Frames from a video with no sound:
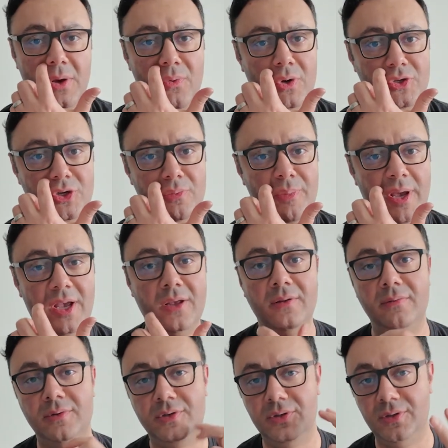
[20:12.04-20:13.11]
they want you to pay
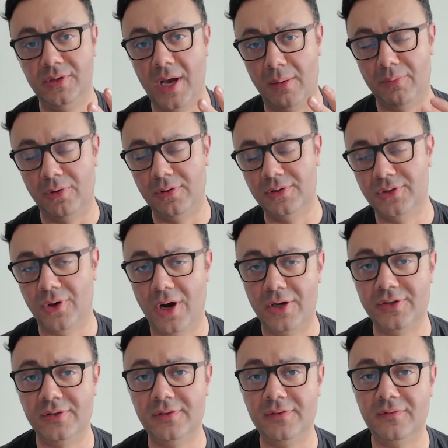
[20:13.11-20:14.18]
double, so
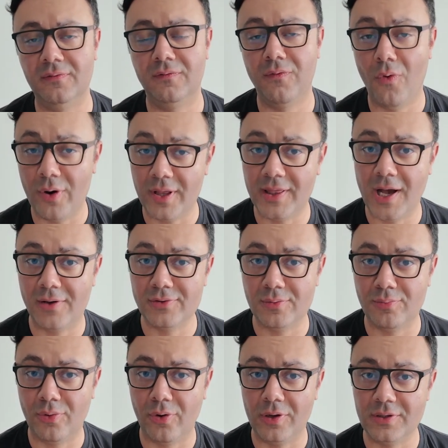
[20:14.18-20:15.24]

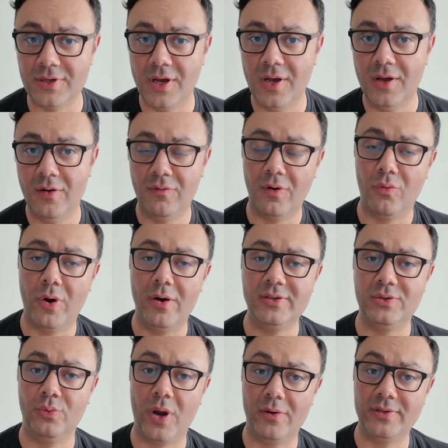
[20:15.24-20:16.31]
140,000 points for
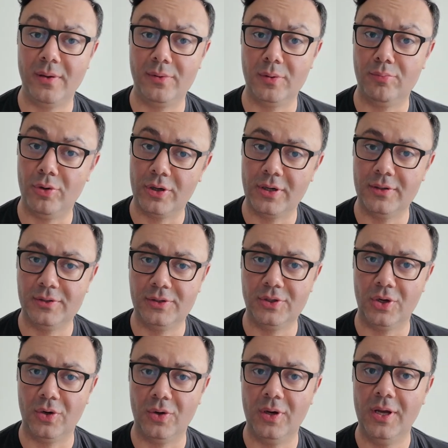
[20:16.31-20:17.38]
what I was able to book.
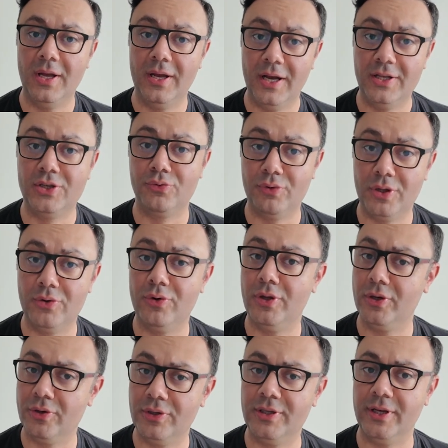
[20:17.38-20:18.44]
So it's a really,
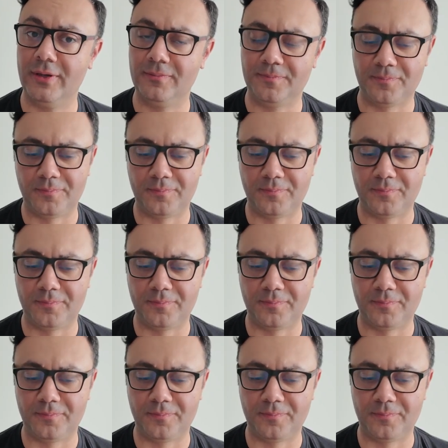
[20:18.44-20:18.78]
really good deal.